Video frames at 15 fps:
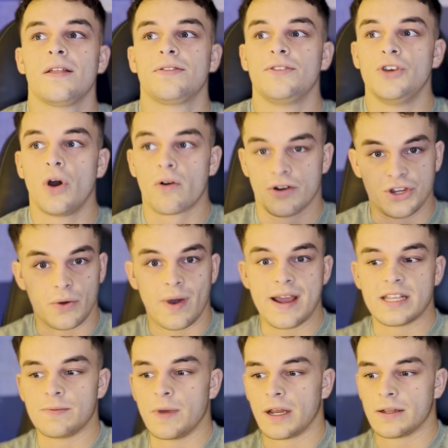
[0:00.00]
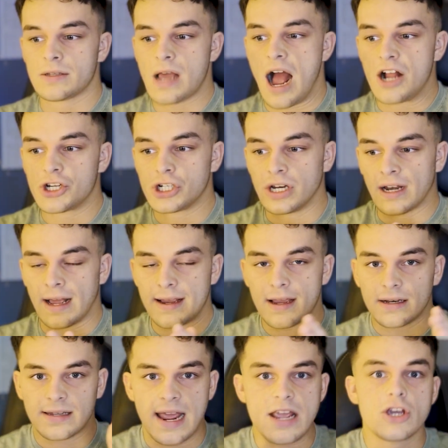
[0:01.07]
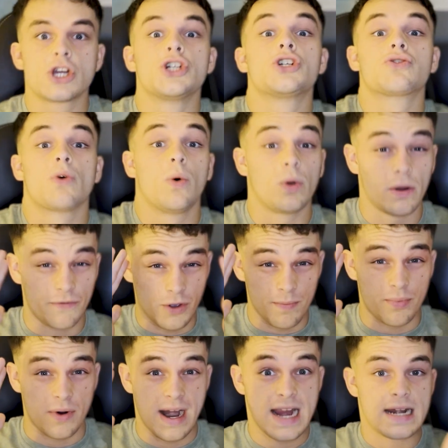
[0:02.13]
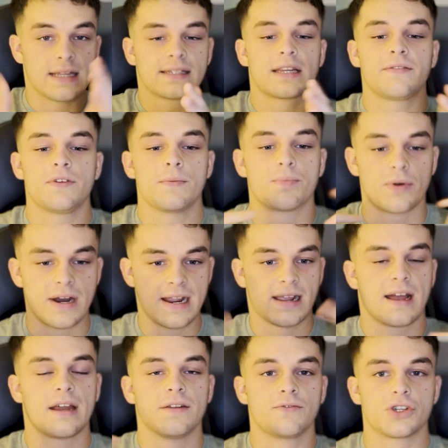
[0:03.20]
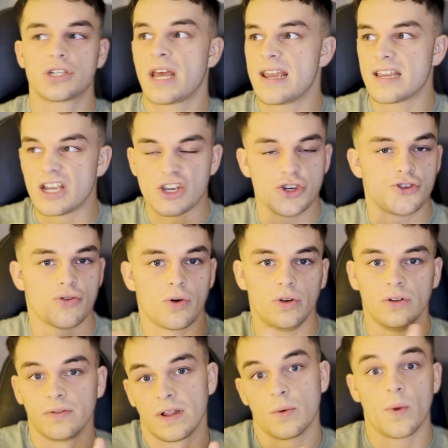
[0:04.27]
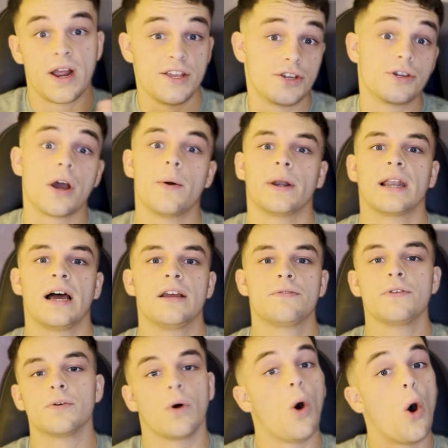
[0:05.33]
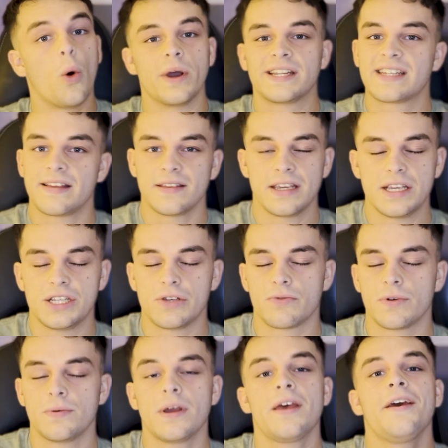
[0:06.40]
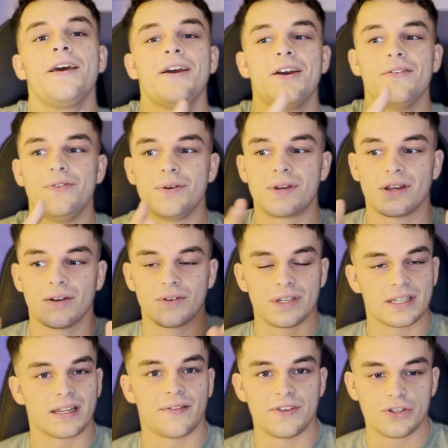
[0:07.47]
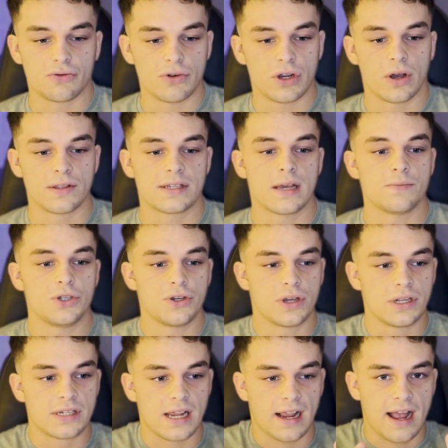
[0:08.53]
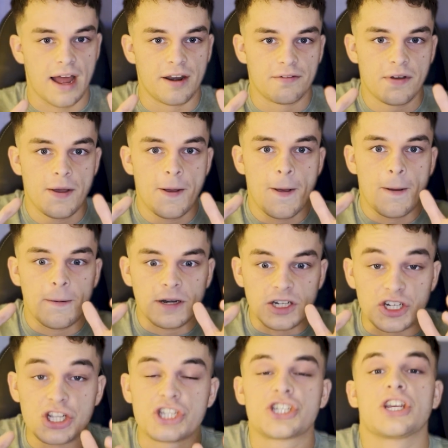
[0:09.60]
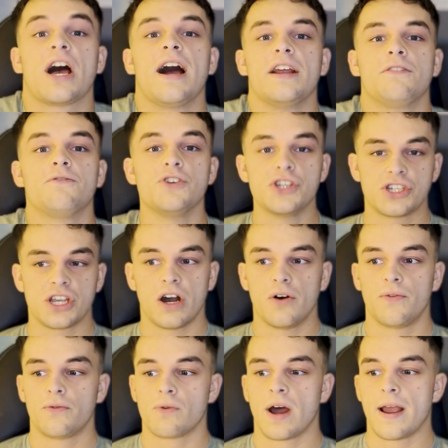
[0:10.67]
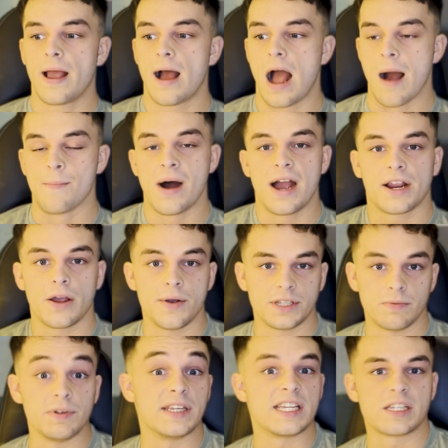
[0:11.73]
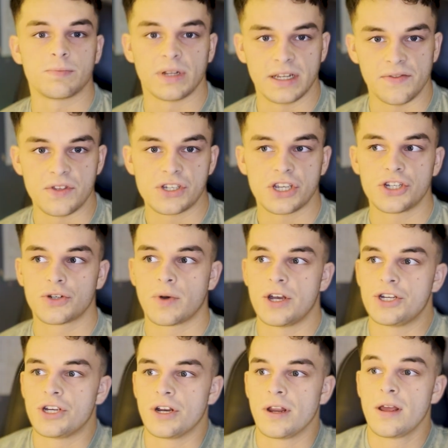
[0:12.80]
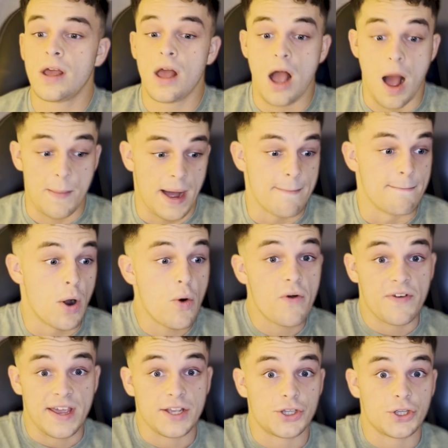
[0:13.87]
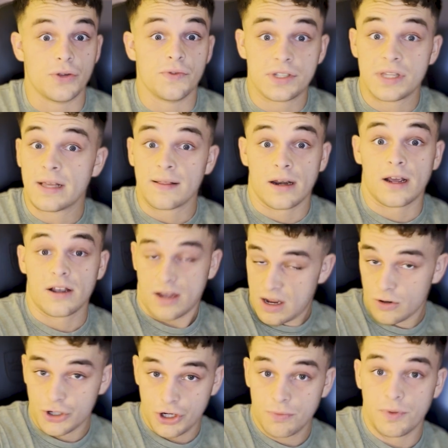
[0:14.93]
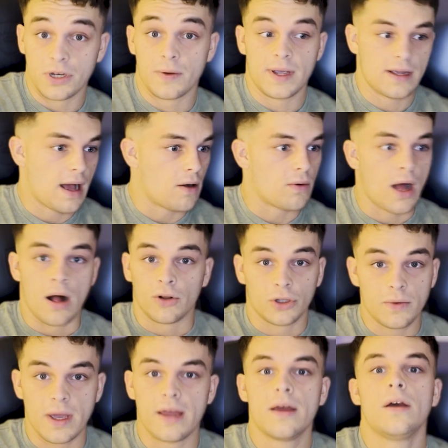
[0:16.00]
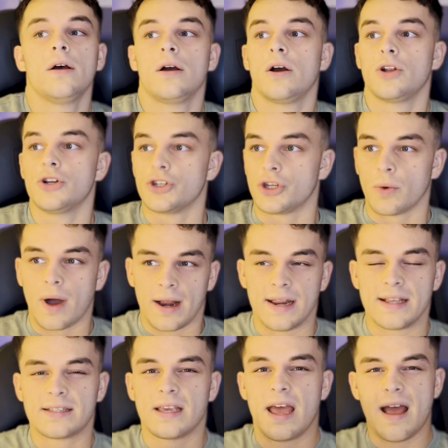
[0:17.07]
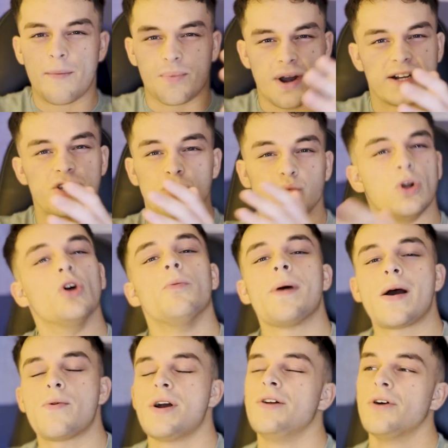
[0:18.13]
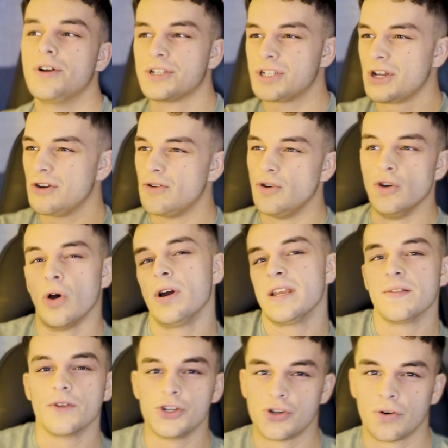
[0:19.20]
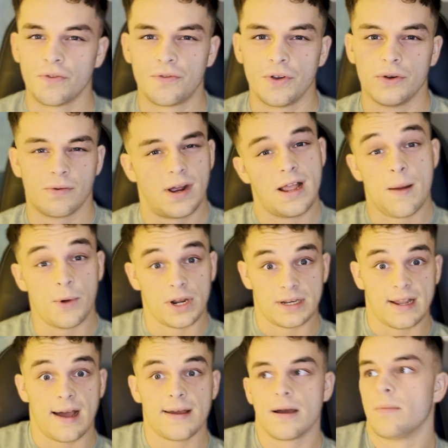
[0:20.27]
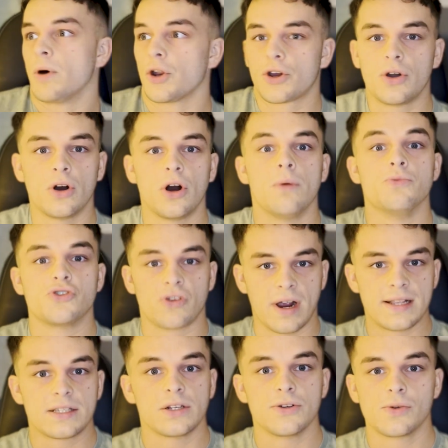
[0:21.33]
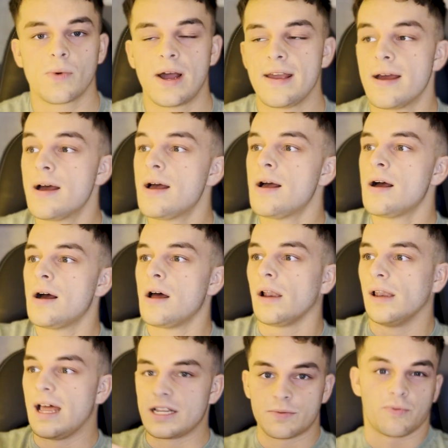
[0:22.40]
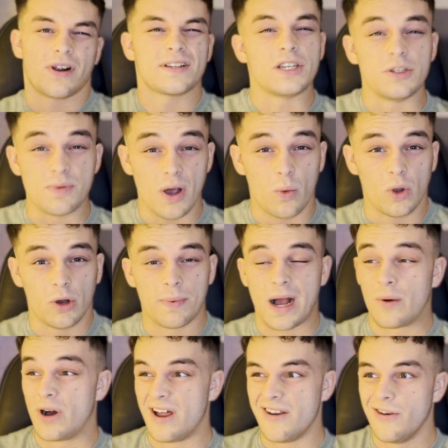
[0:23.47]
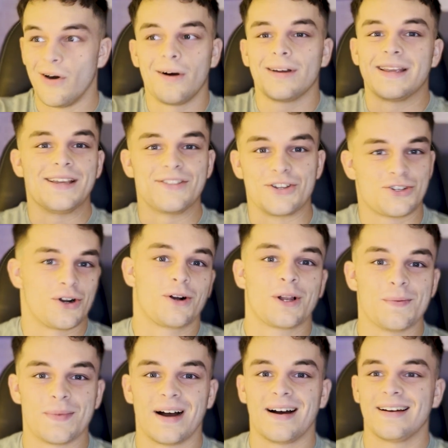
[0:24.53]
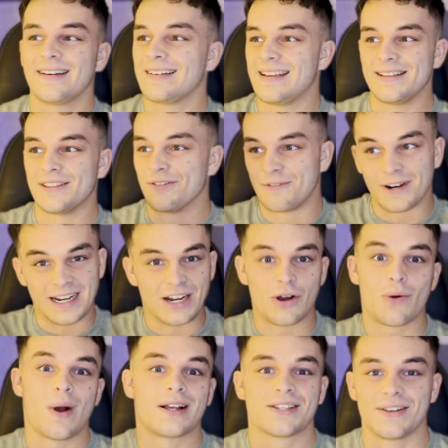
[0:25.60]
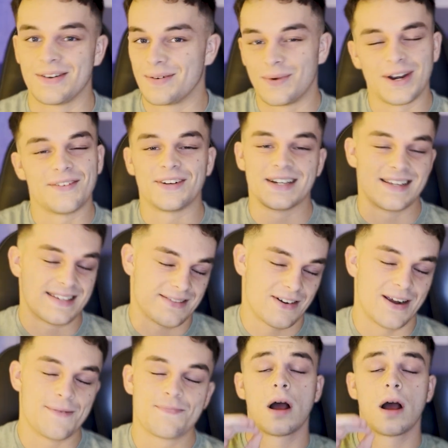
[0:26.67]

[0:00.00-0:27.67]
you're on your way to be able to actually like take control of your brain instead of your brain kind of just taking control of like where you go in life. You always take the easy route. If you can understand these three concepts, you can kind of decide for yourself, right? Am I going to be disciplined in this situation? Am I motivated to thing that I should be doing? I'll do it. Do I need to practice willpower in order to not eat the junk food, right? I'm on a diet, I'm on a cut, I'm trying to lose weight. Let's practice a bit of willpower and not eat the chocolate bar, eat the fucking croissant, whatever it is, right?